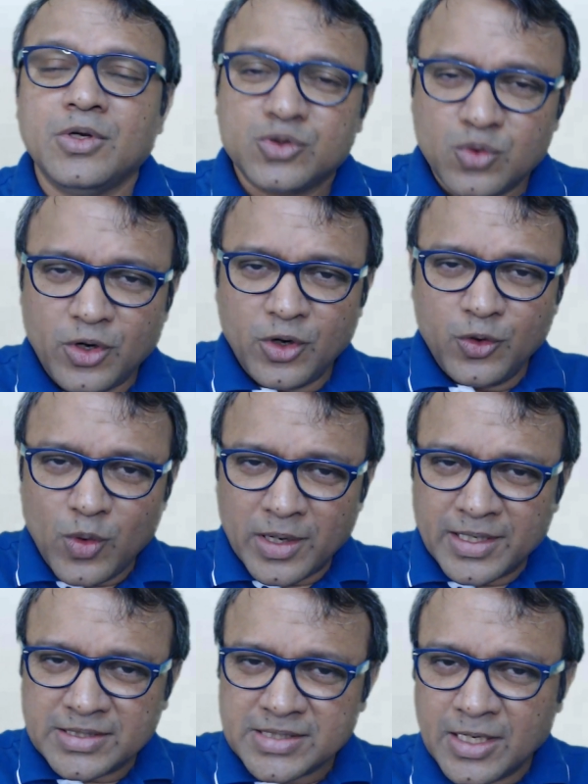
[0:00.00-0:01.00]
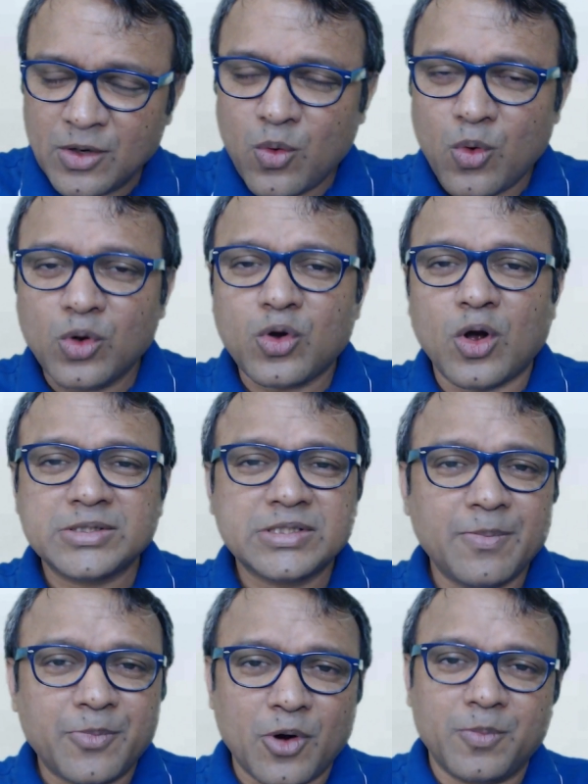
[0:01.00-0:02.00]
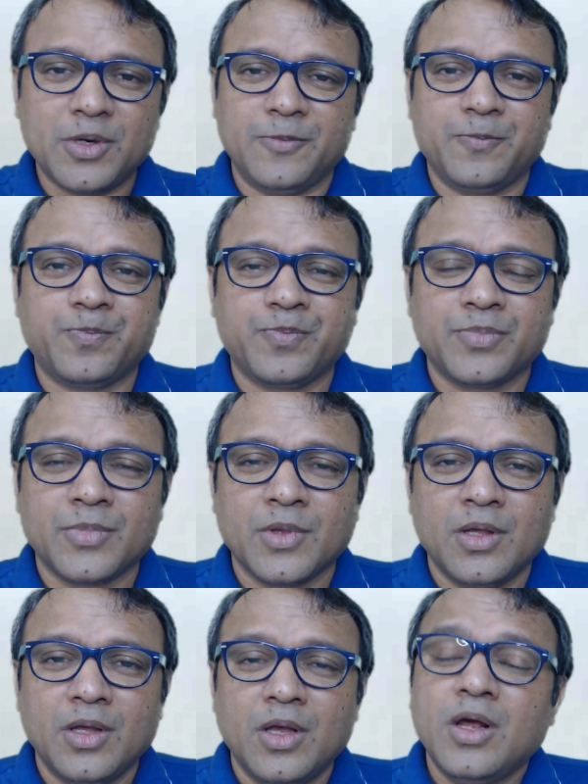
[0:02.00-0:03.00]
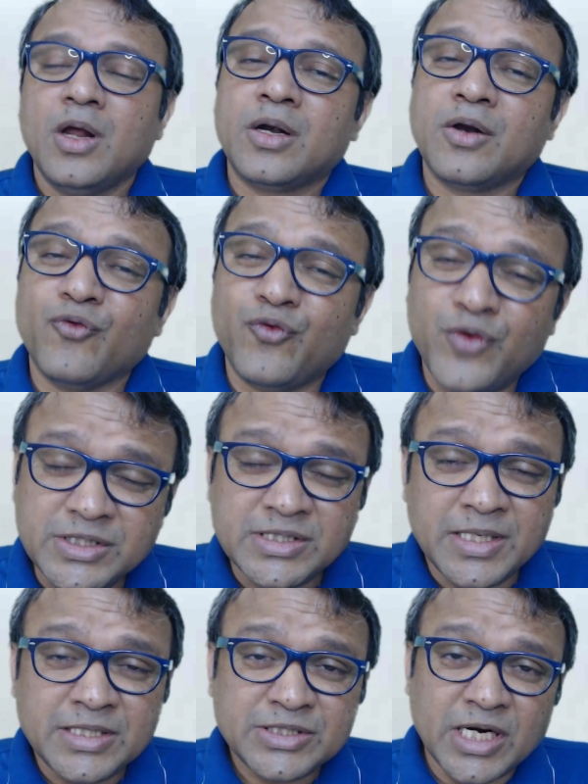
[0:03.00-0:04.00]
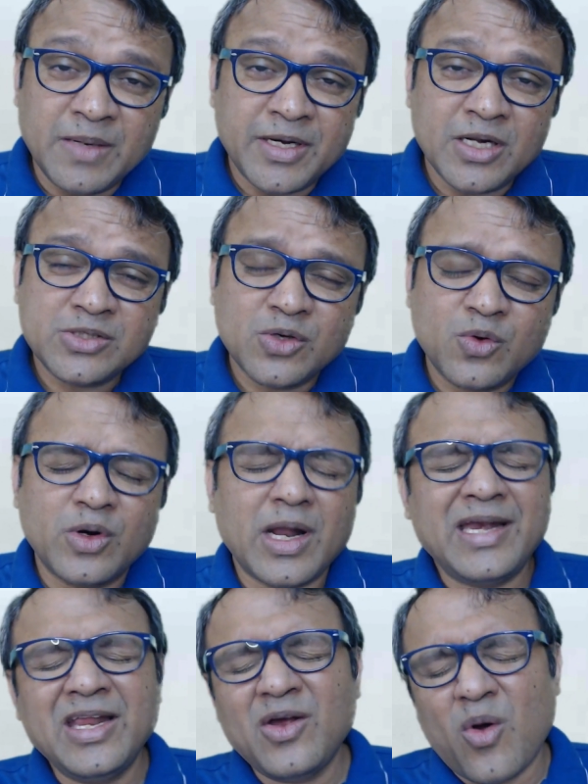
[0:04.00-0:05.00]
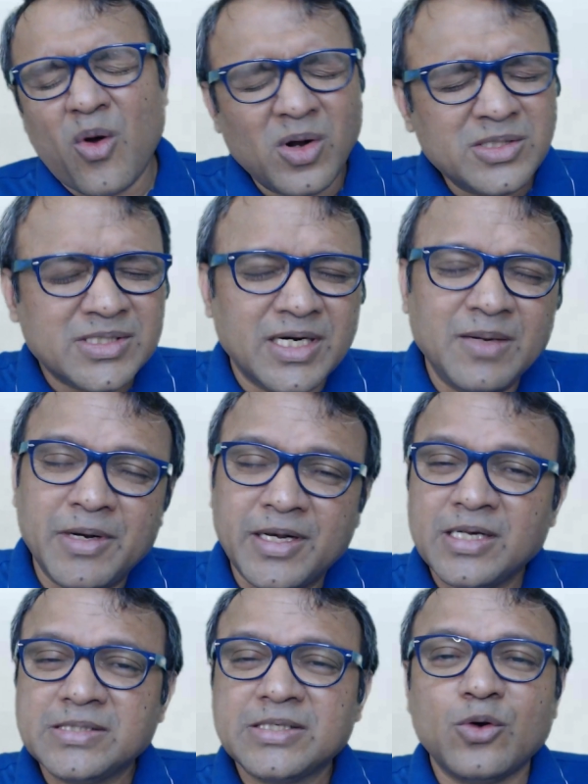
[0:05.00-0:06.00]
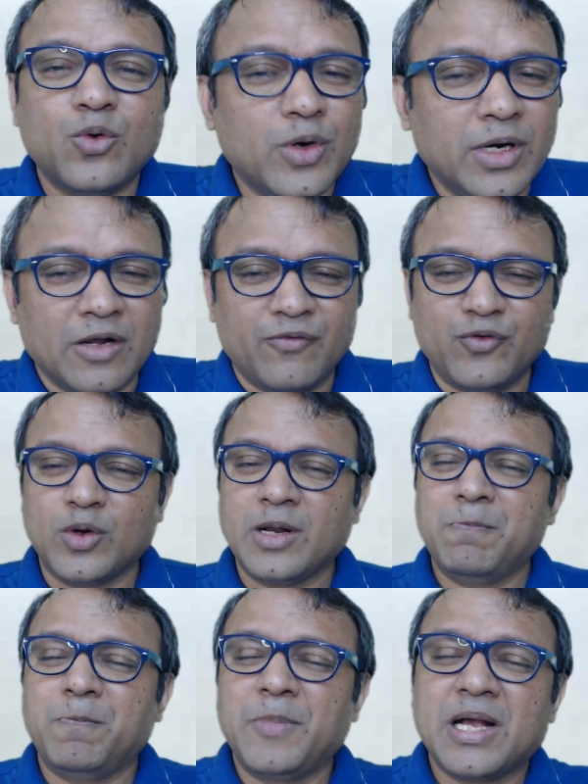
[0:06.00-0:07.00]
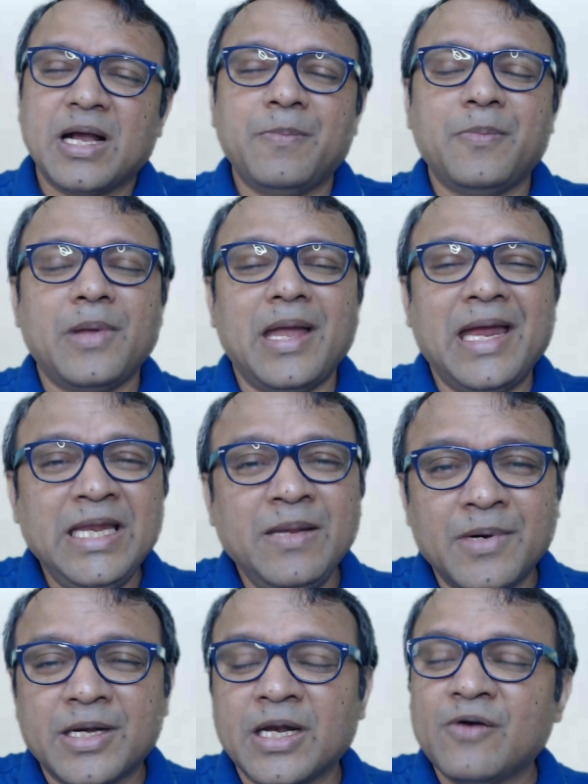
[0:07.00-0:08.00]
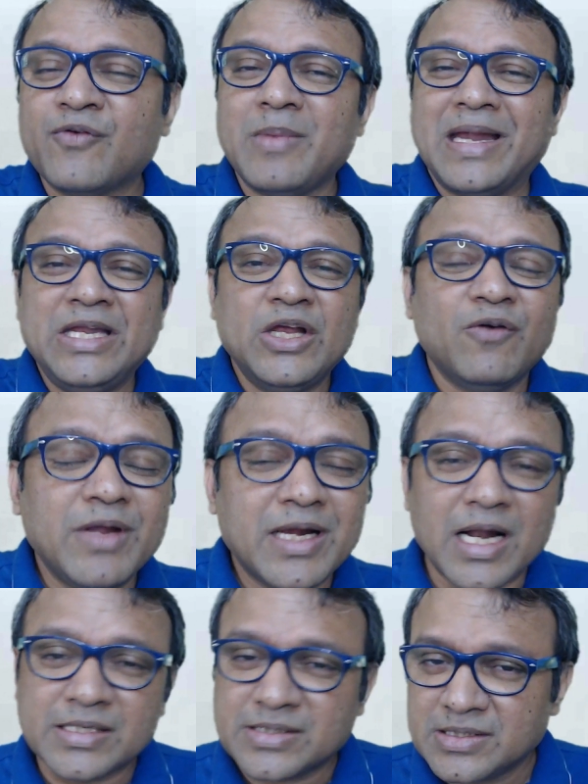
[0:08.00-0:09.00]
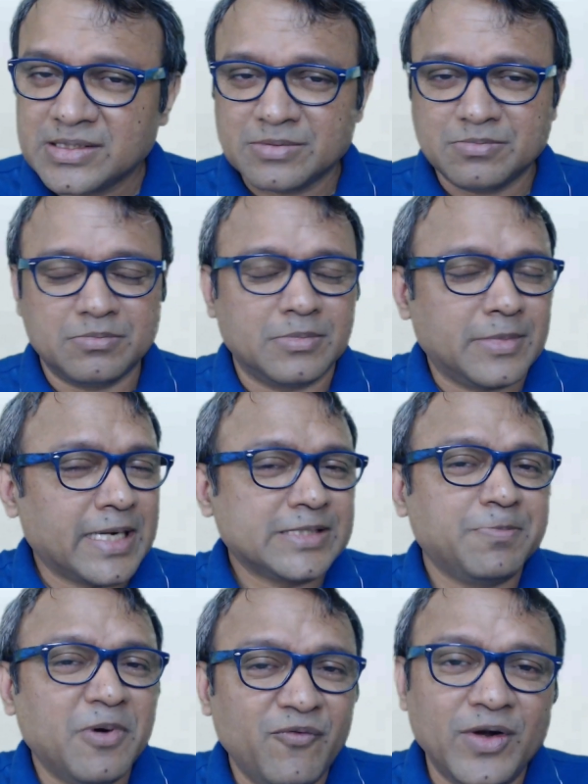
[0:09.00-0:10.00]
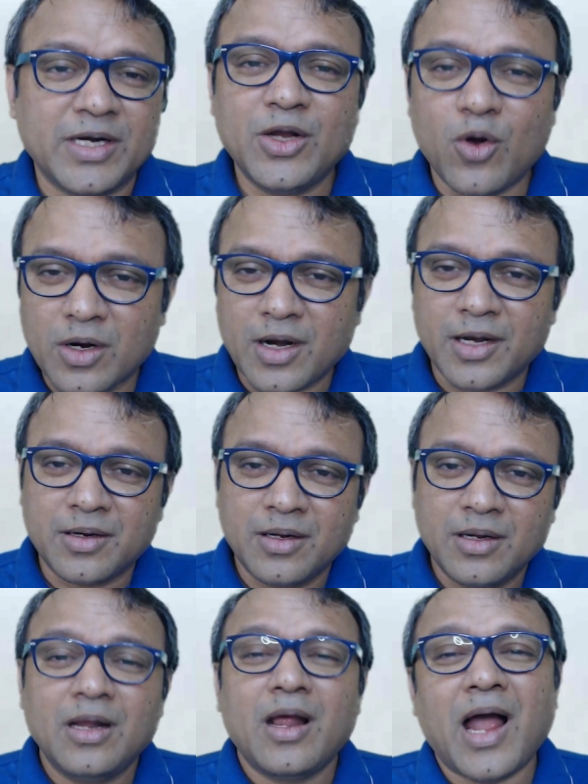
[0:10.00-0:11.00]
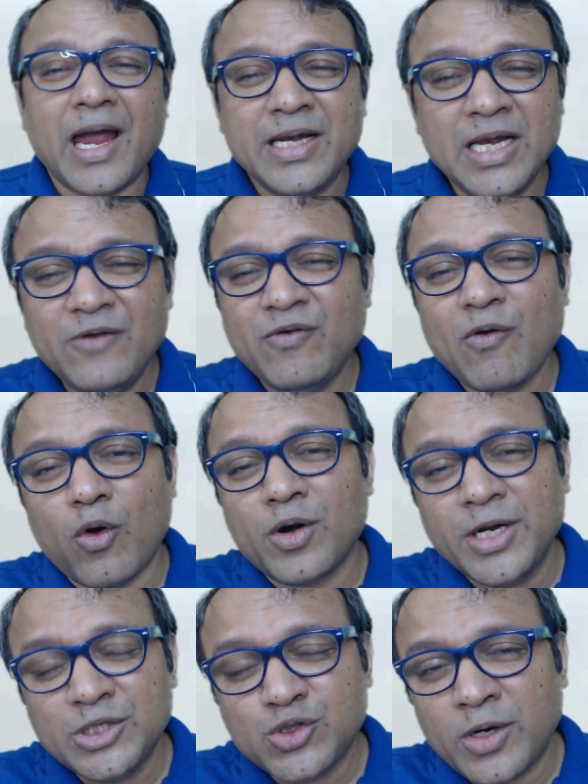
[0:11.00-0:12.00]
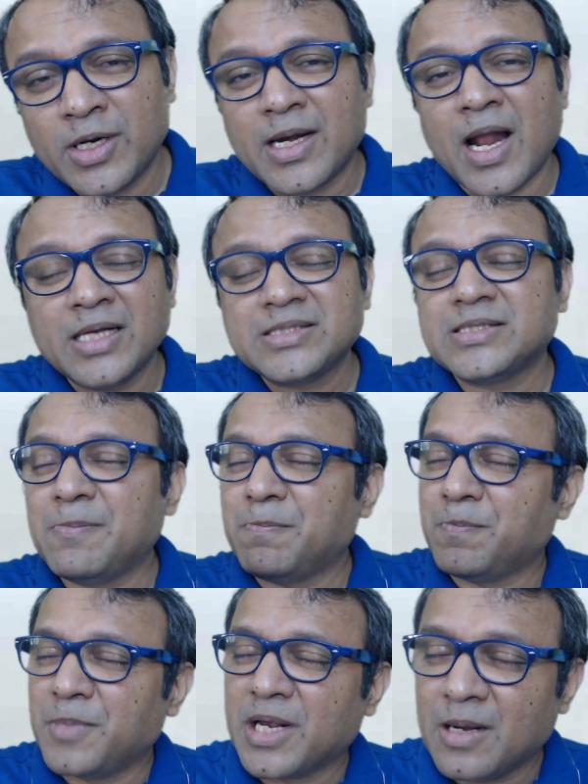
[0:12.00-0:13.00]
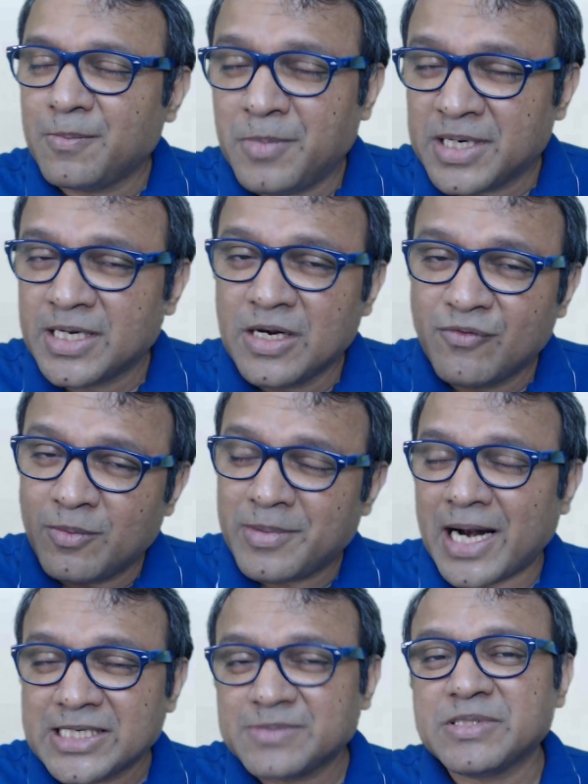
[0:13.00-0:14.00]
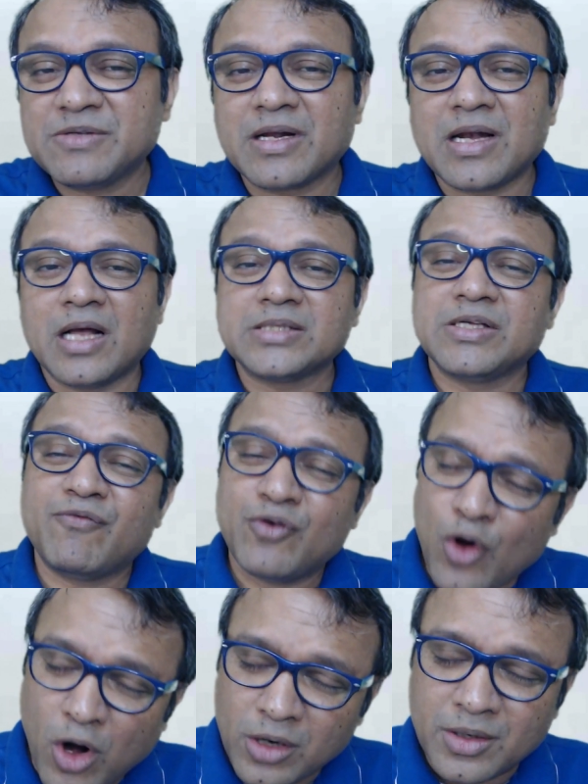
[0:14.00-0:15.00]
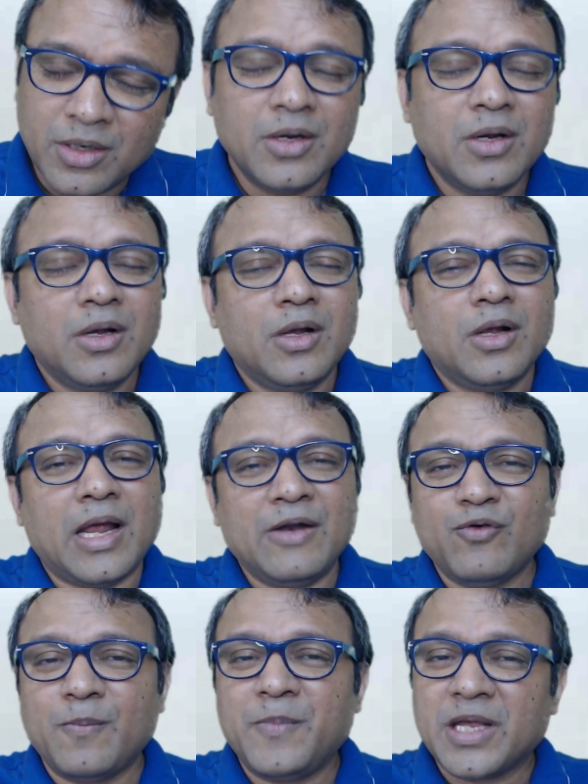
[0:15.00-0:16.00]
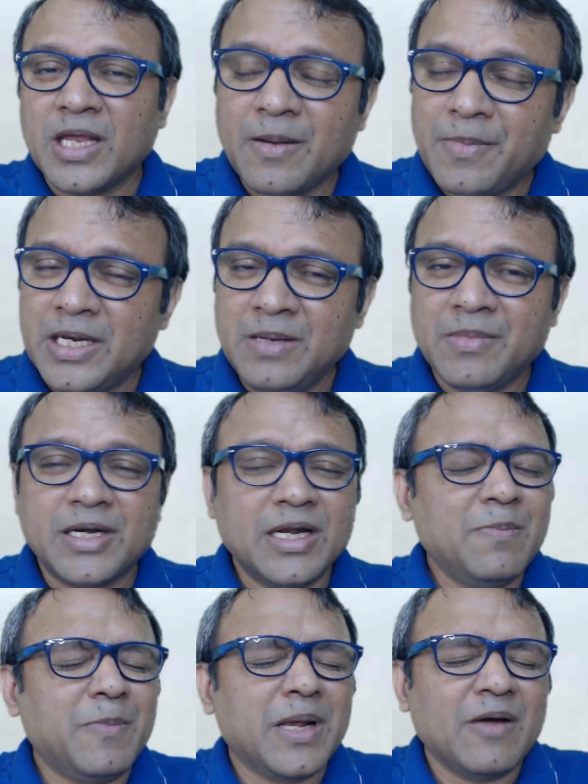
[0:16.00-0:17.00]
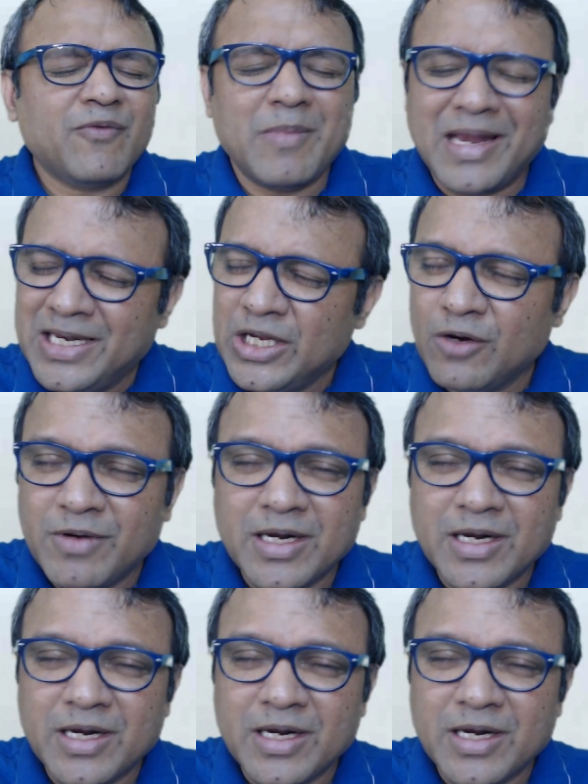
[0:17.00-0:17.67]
so that you understand the whole concept properly. Now, which study materials are good? I think all study materials are good enough. You can pick up any material from any of the classes. That's perfectly all right. Ideally, if you've already joined a class, then pick up material from that specific class. If not, and if you're picking up any material, pick up from any of the